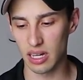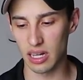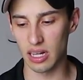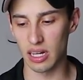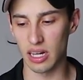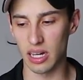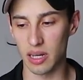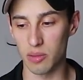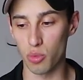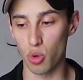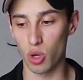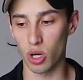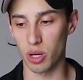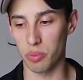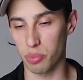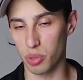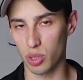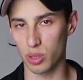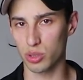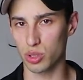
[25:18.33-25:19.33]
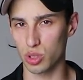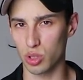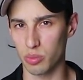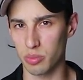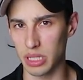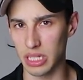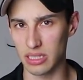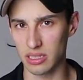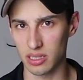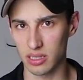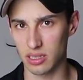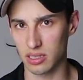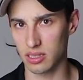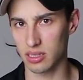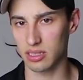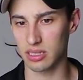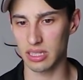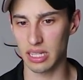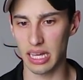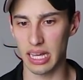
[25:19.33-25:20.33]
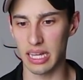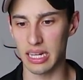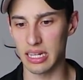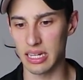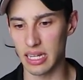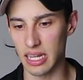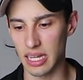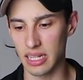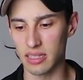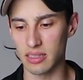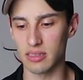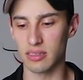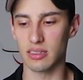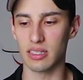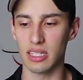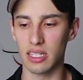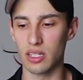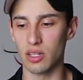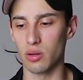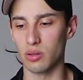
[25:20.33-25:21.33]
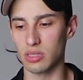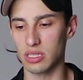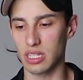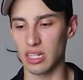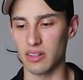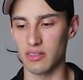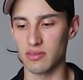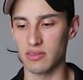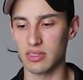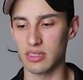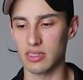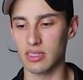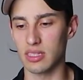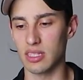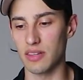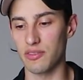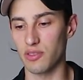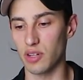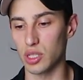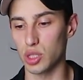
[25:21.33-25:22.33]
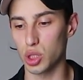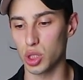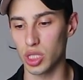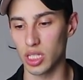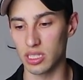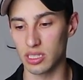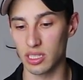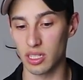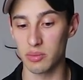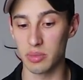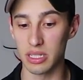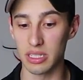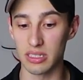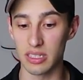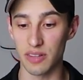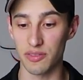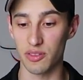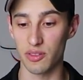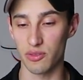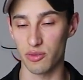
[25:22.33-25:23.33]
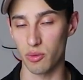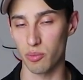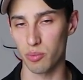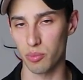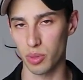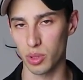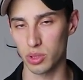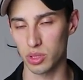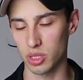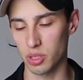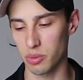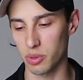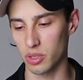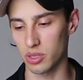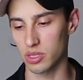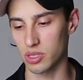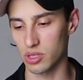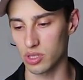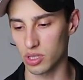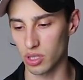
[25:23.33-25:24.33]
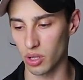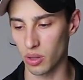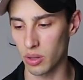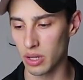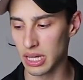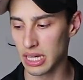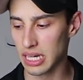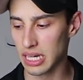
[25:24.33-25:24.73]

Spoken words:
and more on a personal basis, and you know, it's going to be different from person to person. So